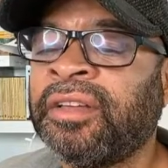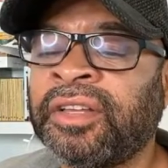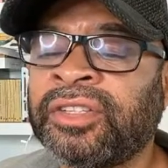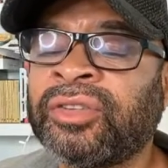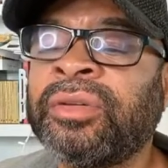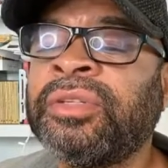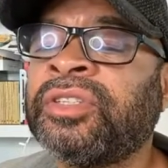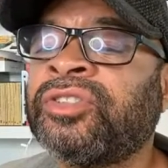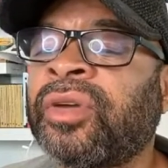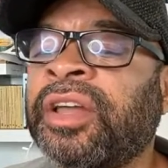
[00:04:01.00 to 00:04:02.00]
so let me
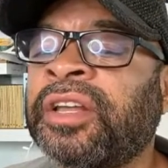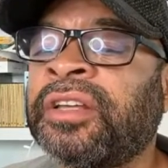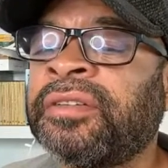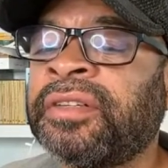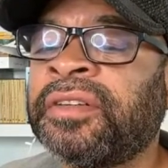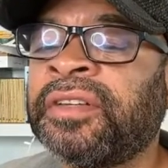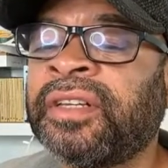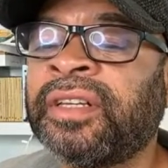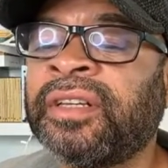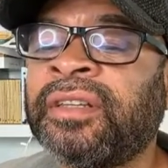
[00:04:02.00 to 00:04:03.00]
just try to
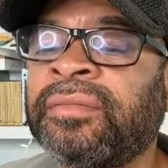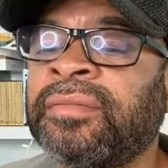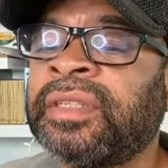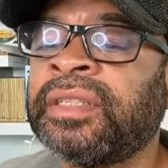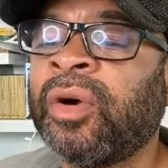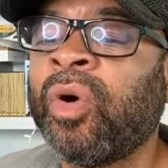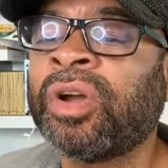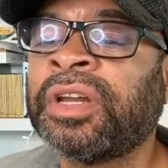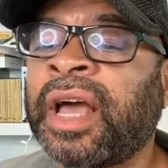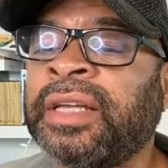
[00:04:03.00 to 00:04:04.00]

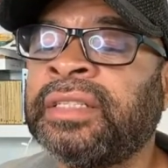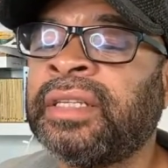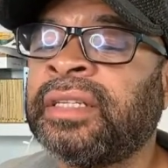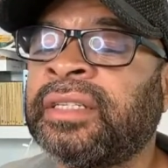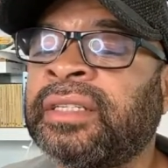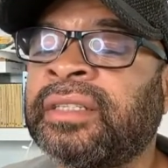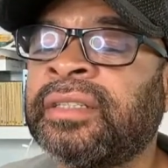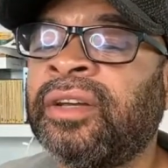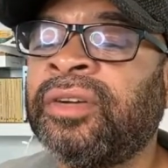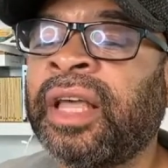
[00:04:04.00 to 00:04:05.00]
organize this.
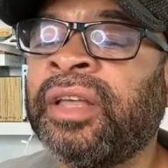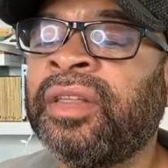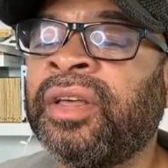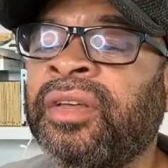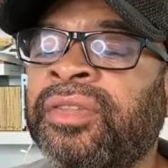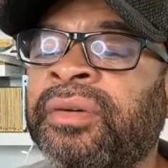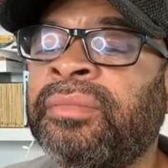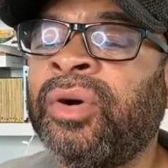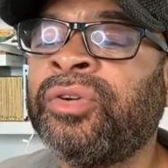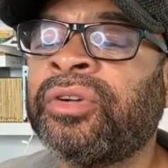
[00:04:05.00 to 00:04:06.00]
Okay, the
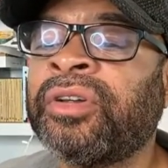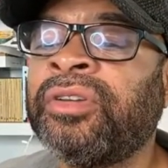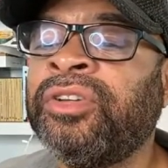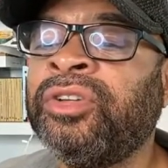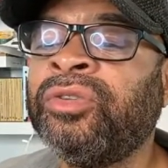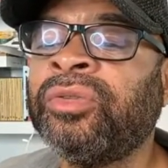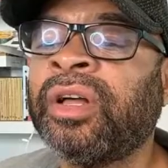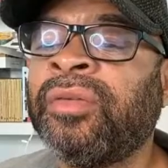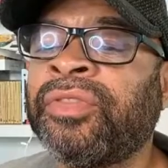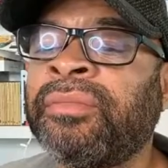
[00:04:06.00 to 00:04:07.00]
motor
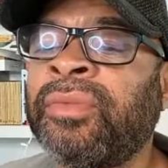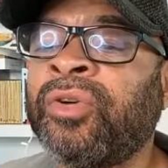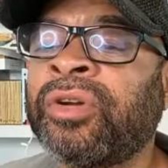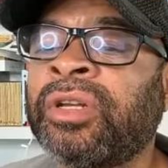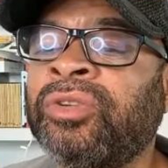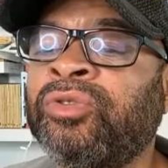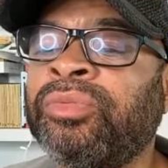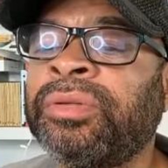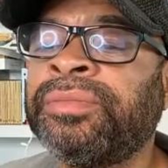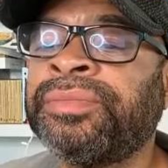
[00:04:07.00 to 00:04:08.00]
loop.
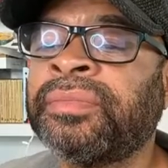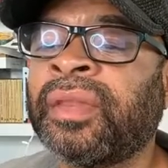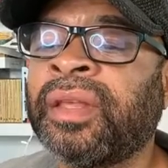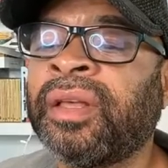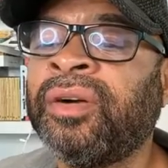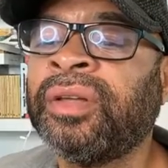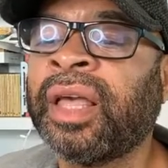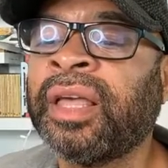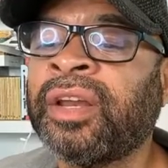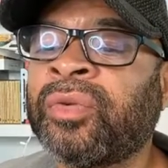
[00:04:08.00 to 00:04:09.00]

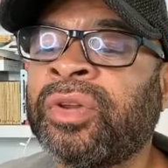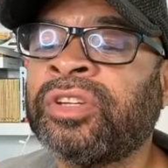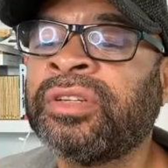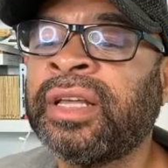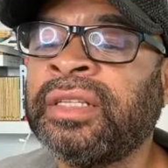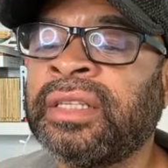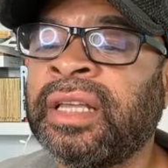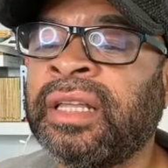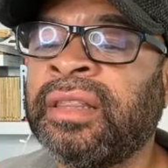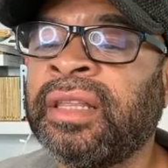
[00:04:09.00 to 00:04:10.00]
Okay, it originates
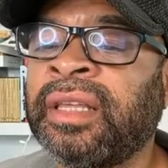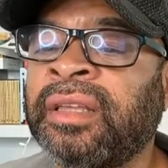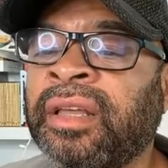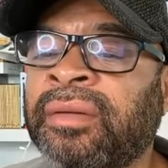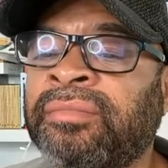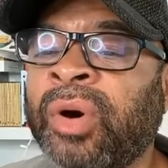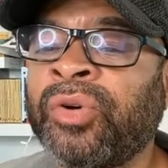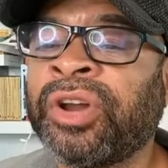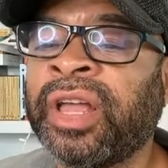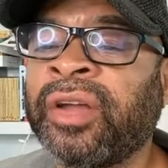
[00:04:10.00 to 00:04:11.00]
in the
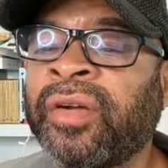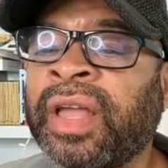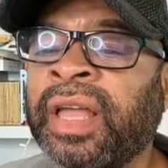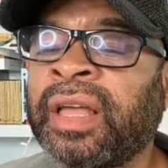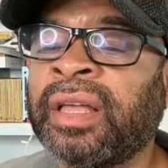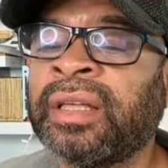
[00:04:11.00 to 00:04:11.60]
motor area